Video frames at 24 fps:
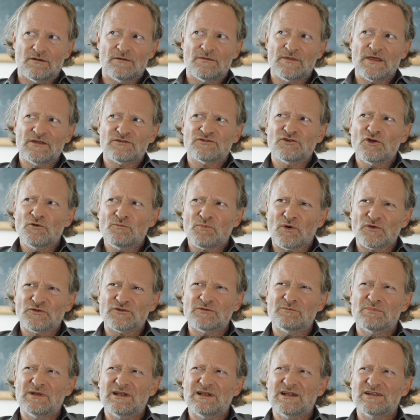there's no
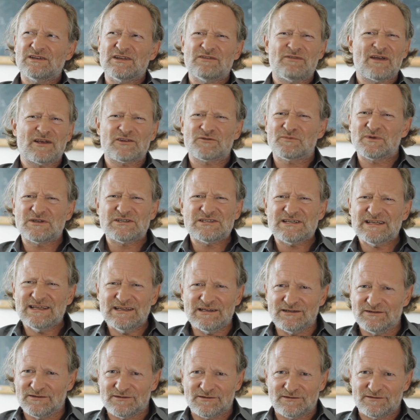possibility of
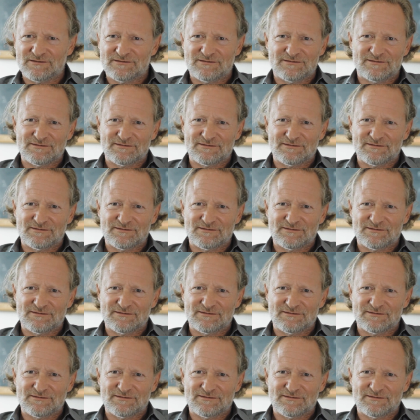expertise.